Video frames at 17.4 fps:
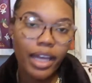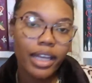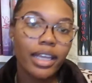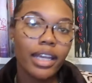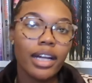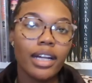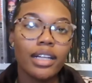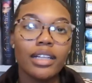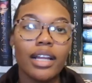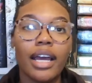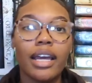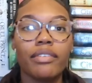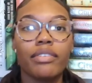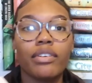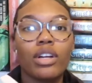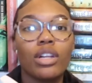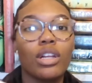Get a
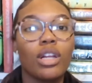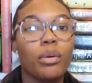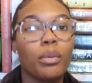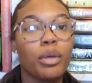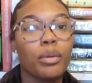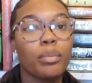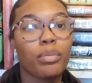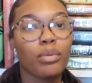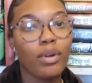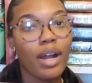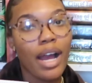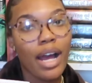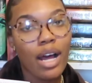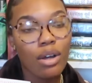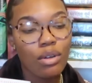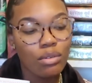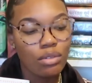Life Chloe
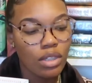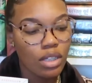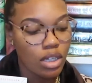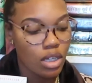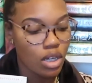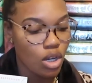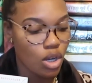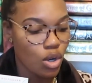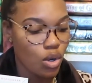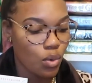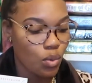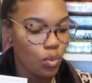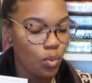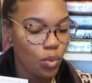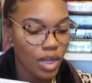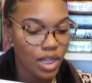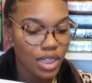Brown
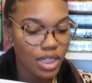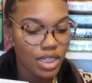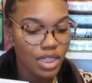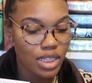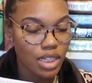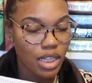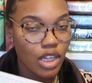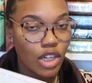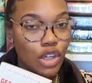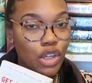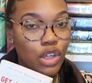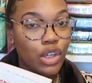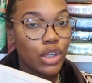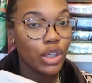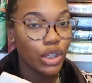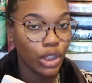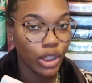was
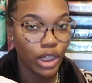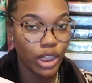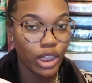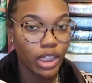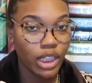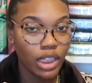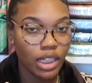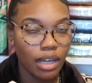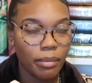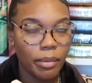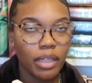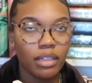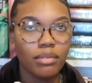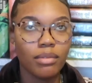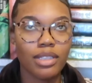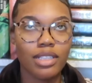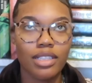good. I mean,
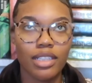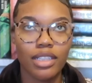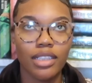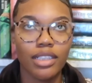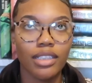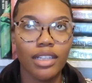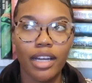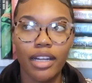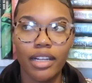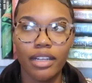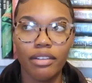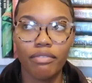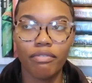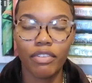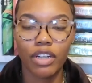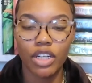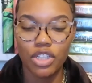it was good. I didn't
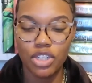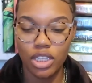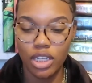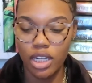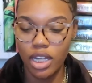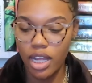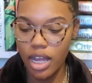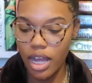even finish it.